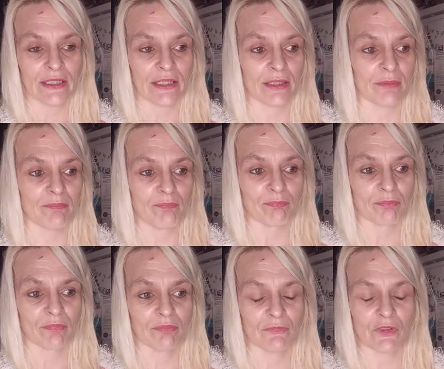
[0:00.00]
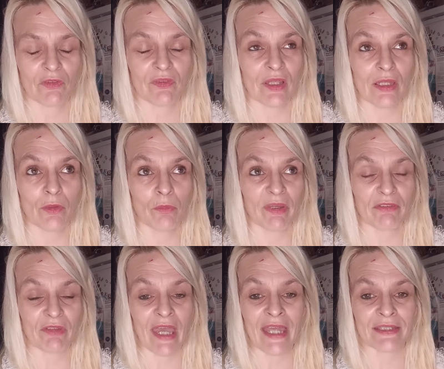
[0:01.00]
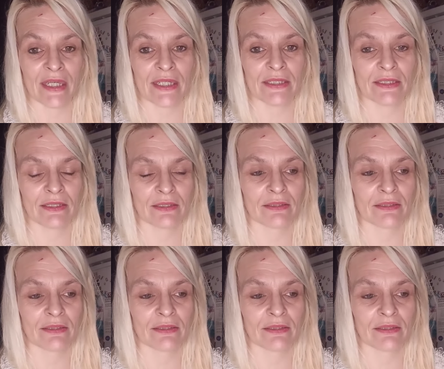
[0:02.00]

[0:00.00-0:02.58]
Um, just a little bit of a headache,